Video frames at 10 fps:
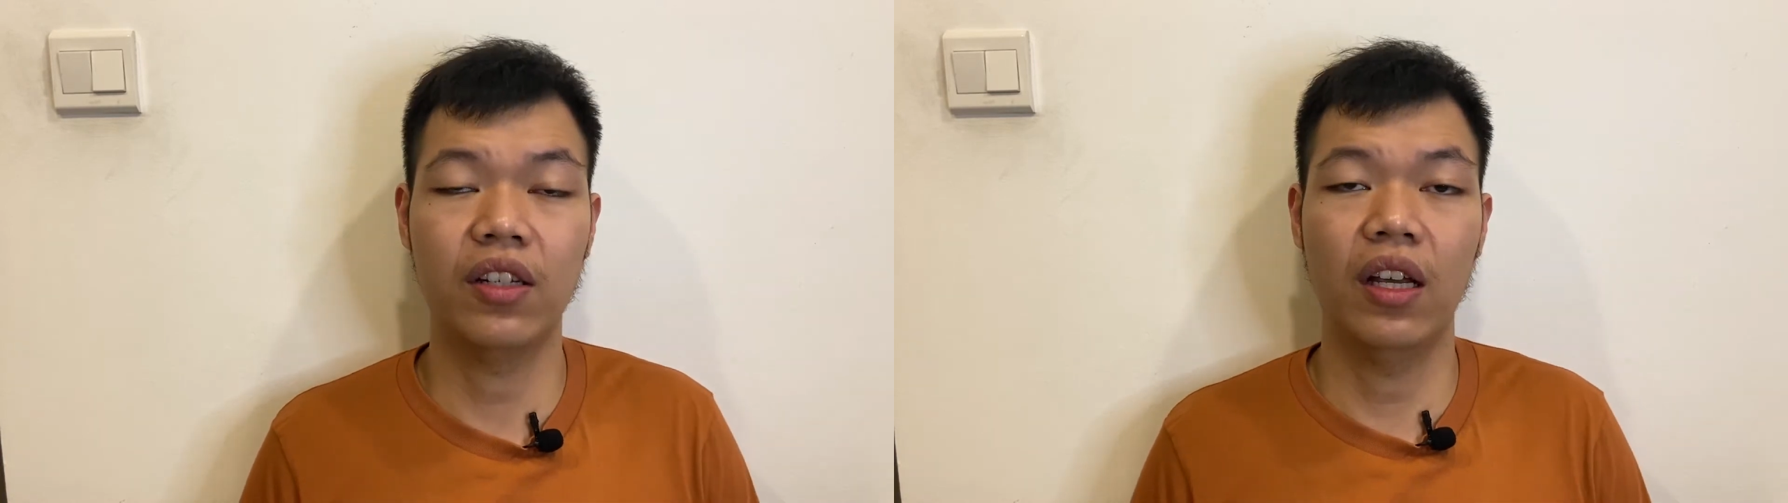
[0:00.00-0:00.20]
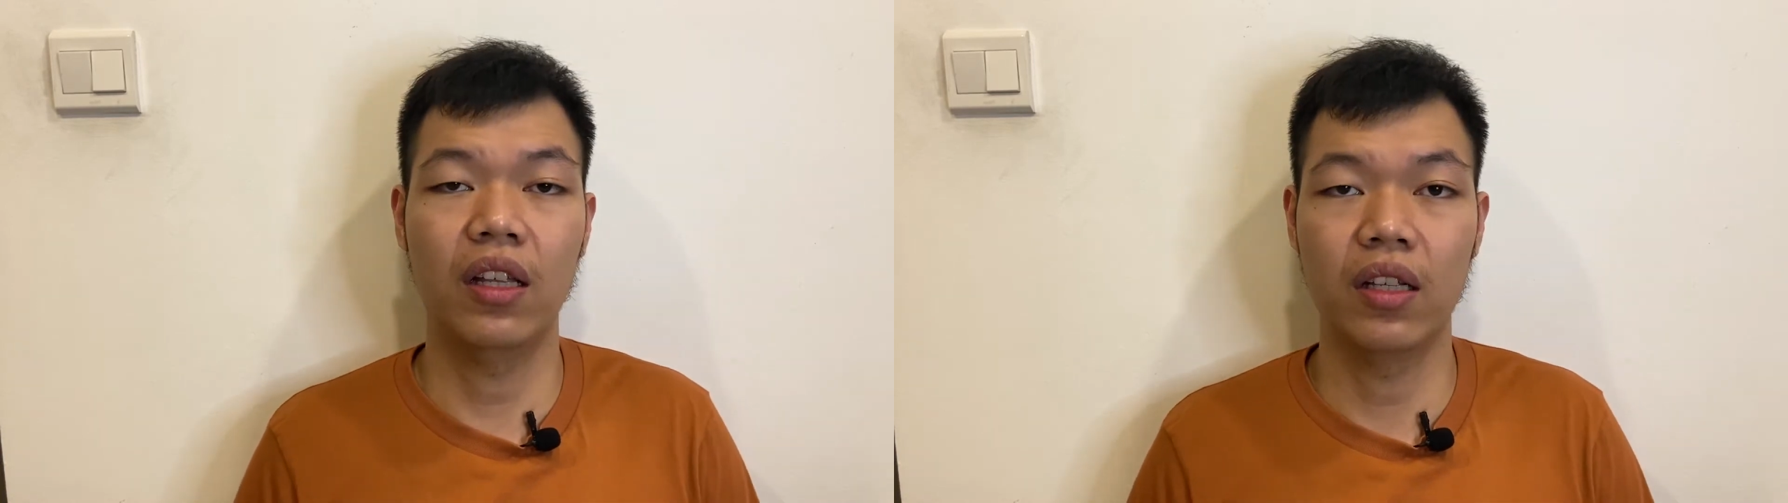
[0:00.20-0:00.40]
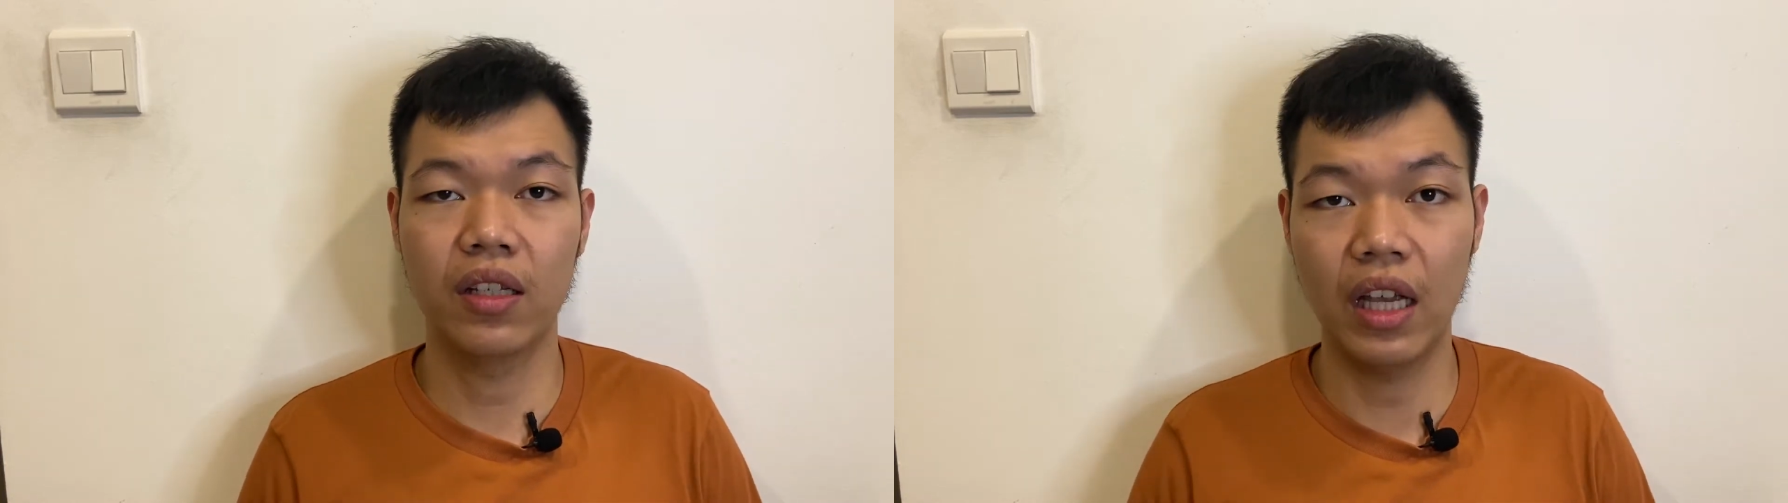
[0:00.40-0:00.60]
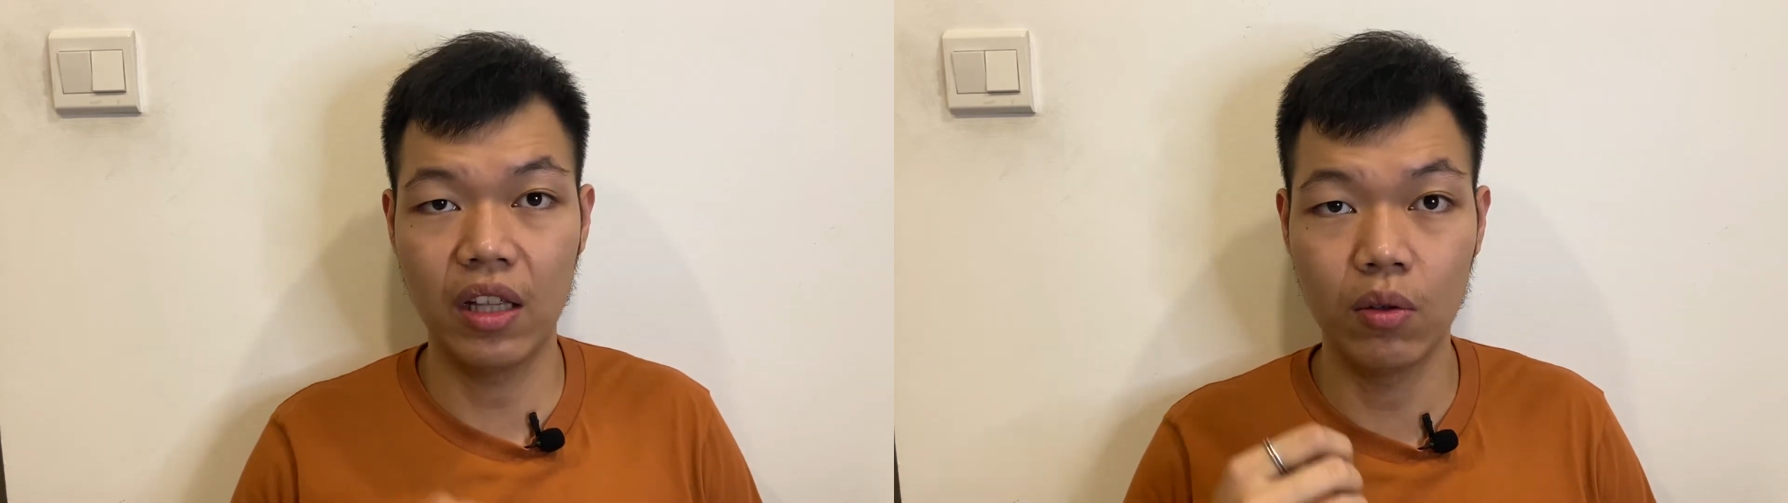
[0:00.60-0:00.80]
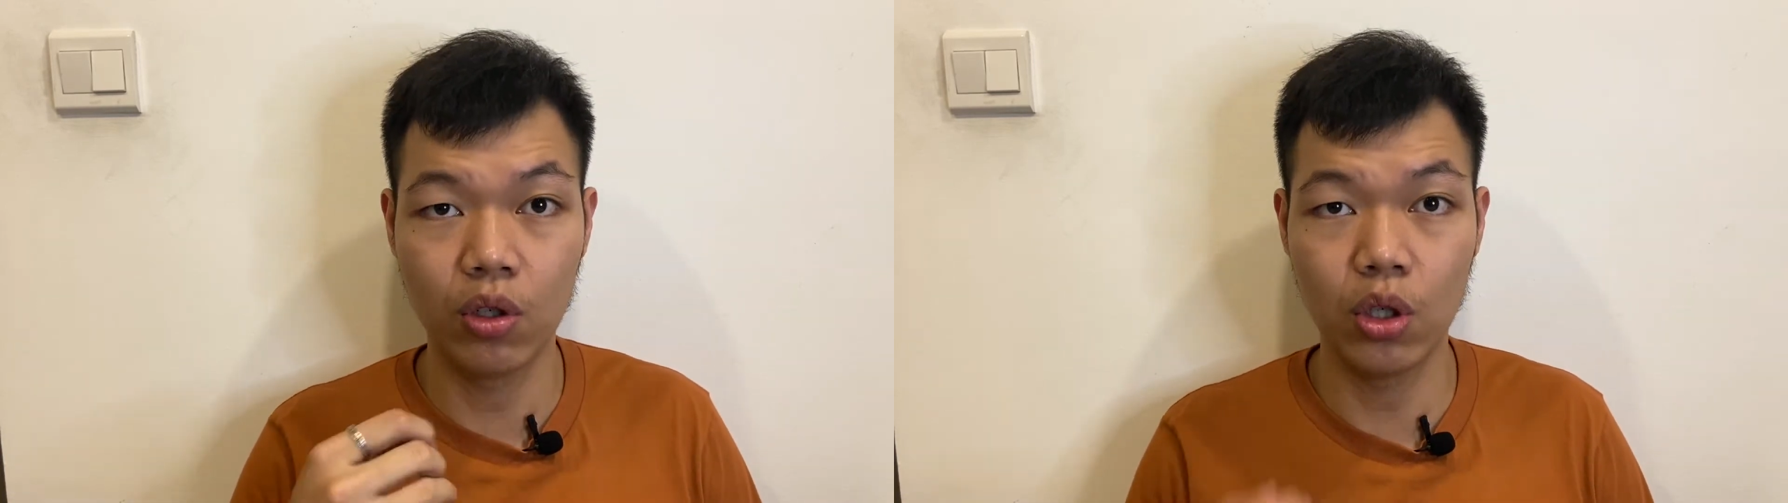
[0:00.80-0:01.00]
and a
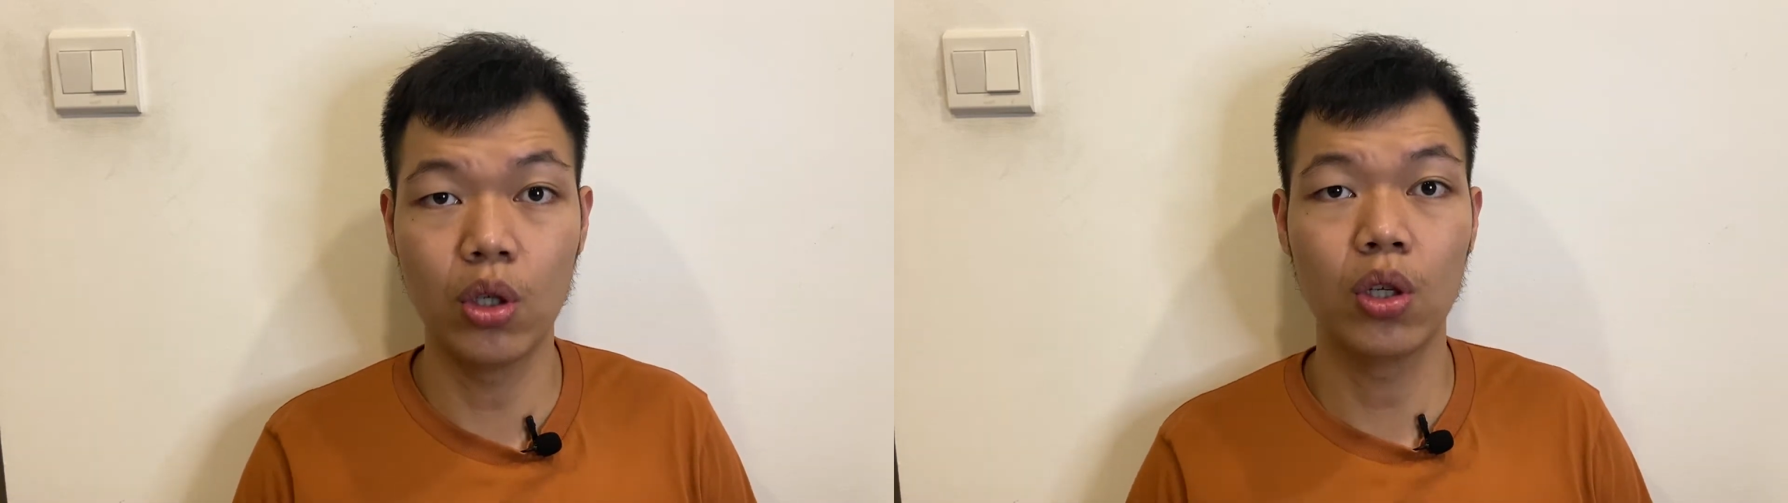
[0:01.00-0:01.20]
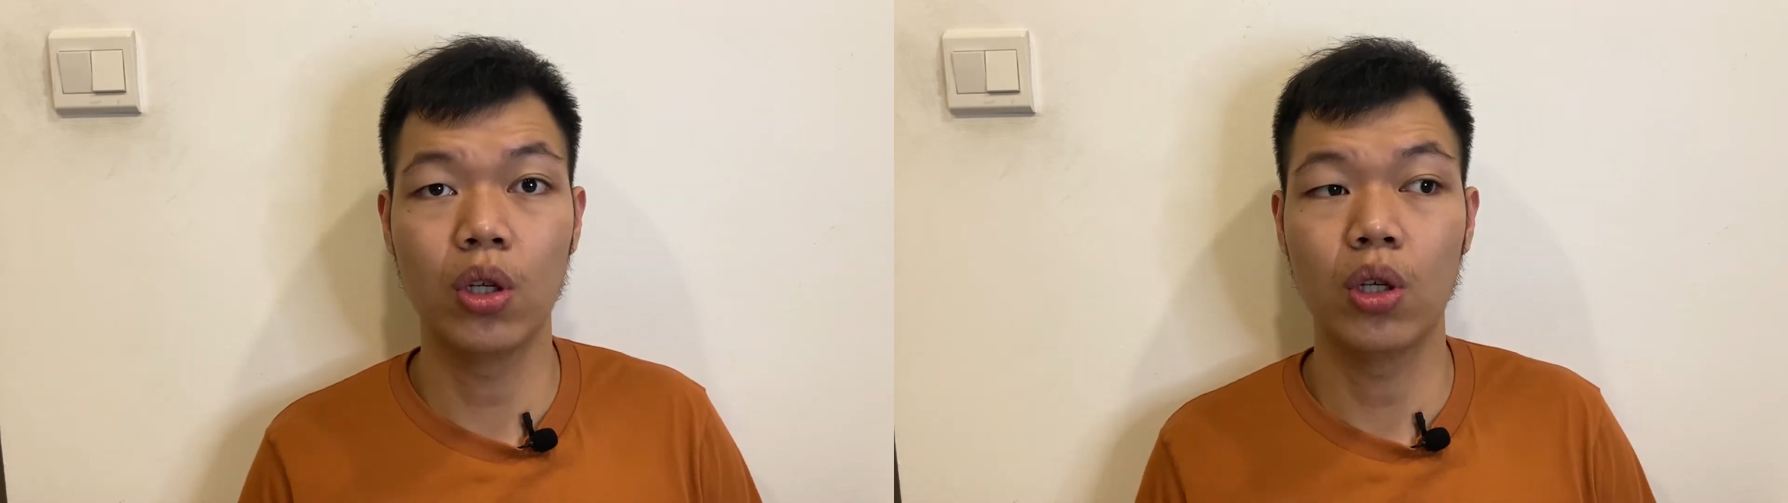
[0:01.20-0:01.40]
Schedule G